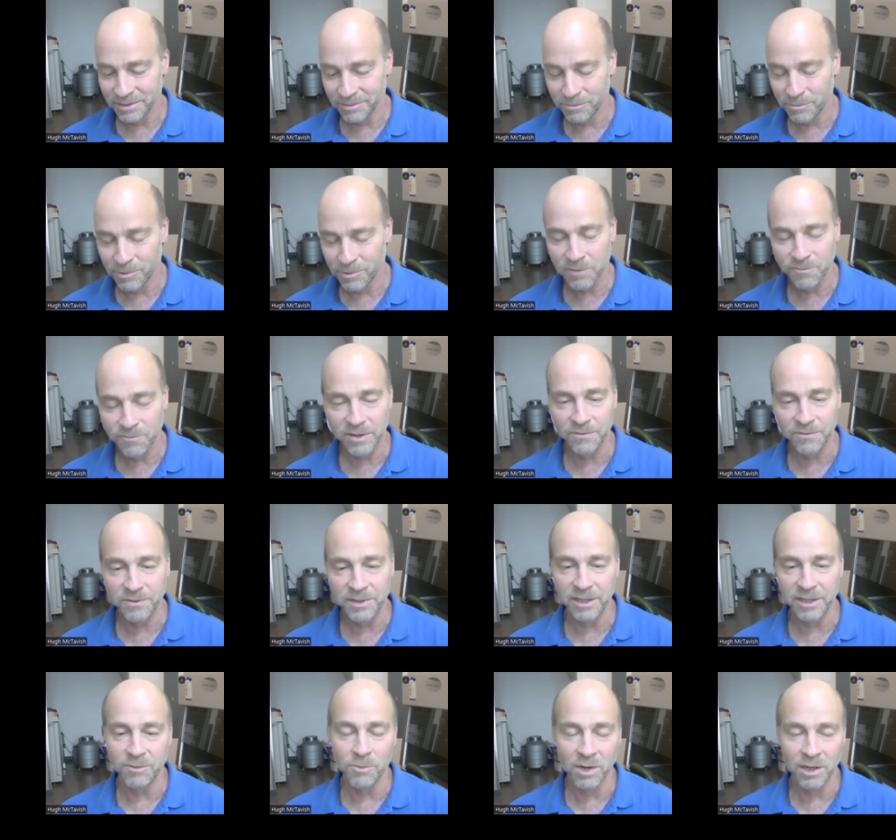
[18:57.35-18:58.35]
with
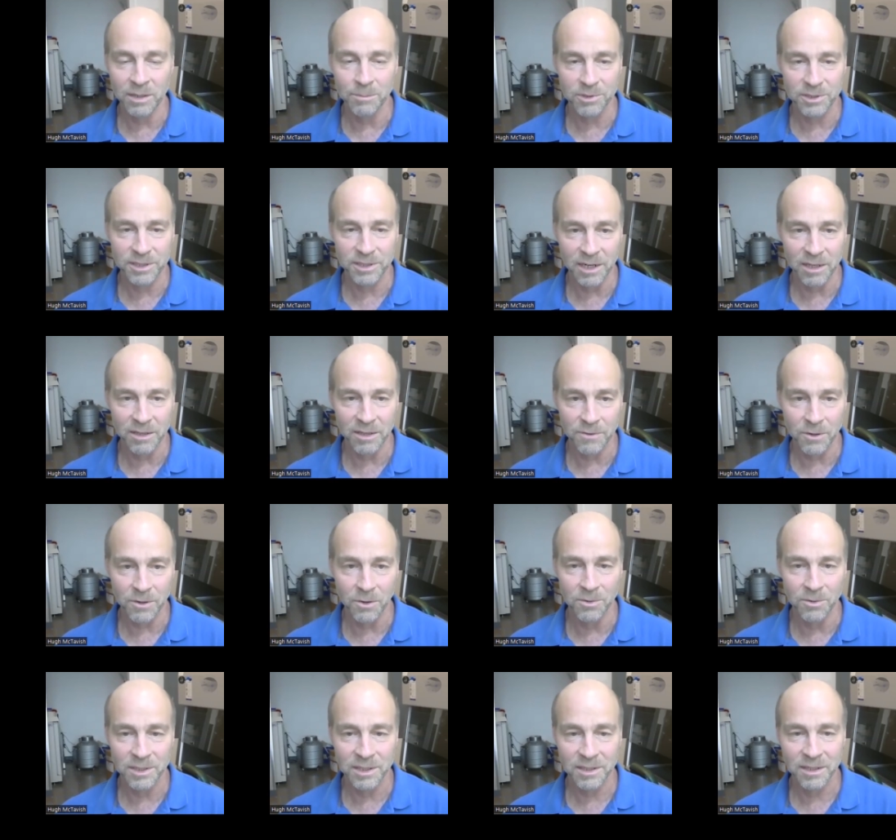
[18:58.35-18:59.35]
51% of the
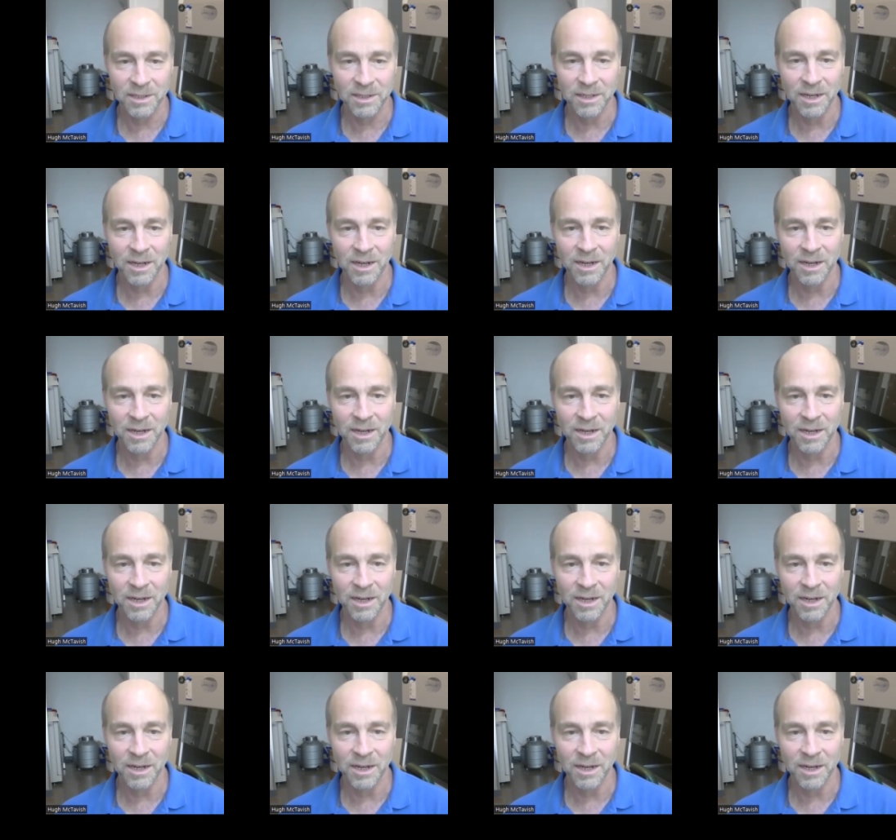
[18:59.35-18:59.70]
vote, mm -hmm.